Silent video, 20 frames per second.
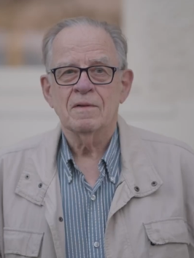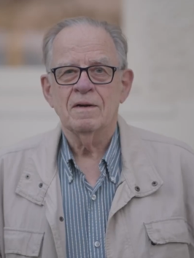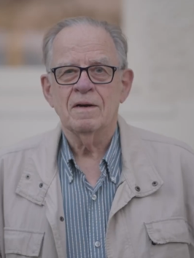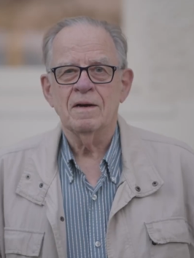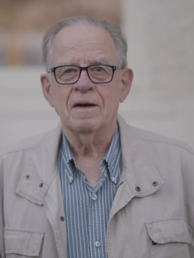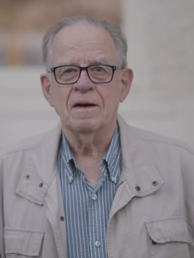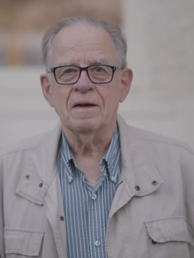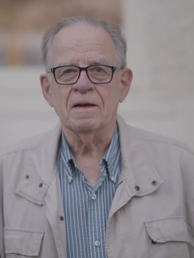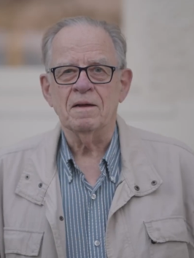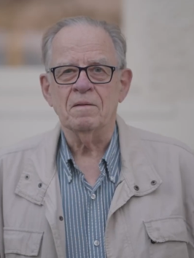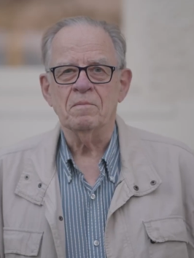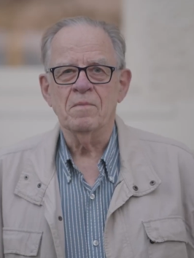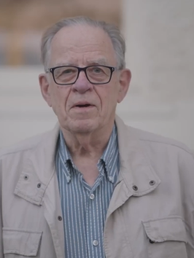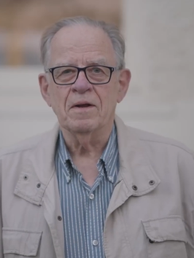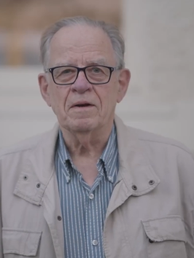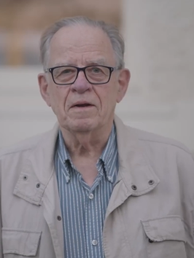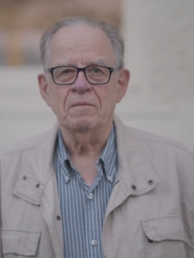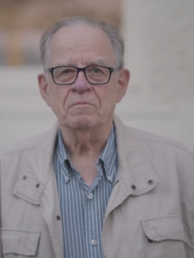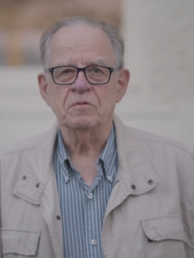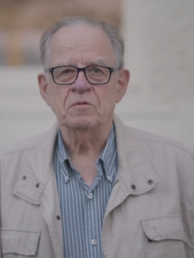Hi, my
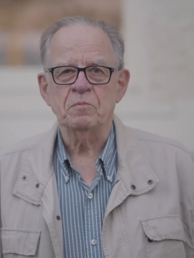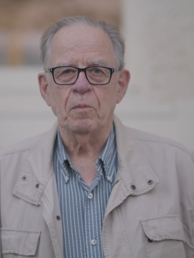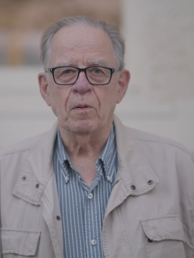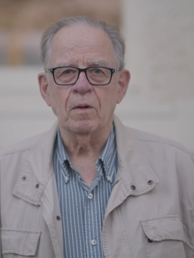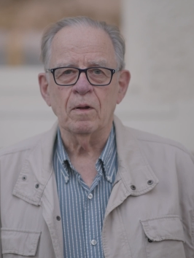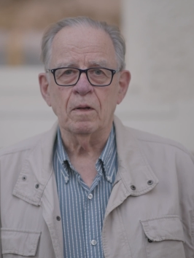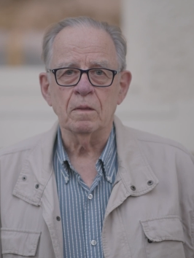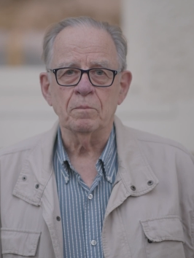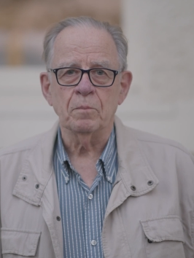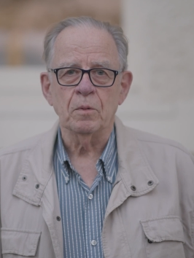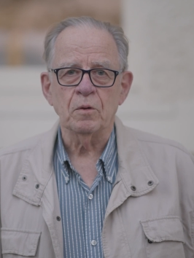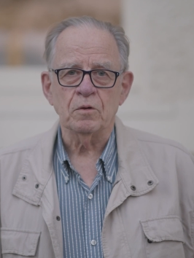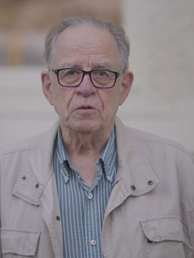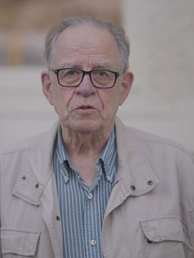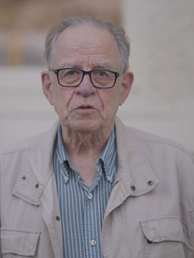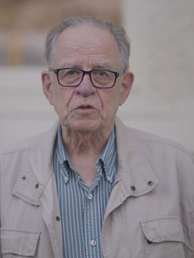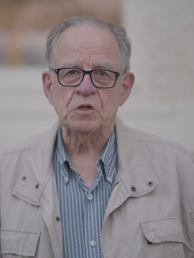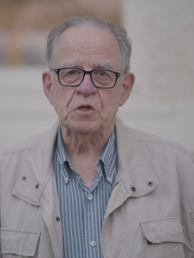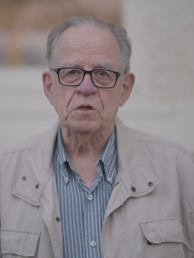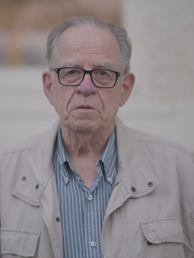name's Paul
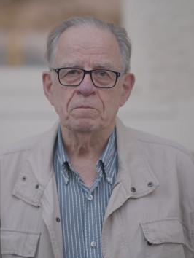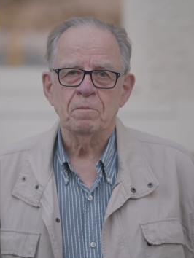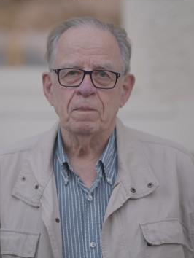Birch.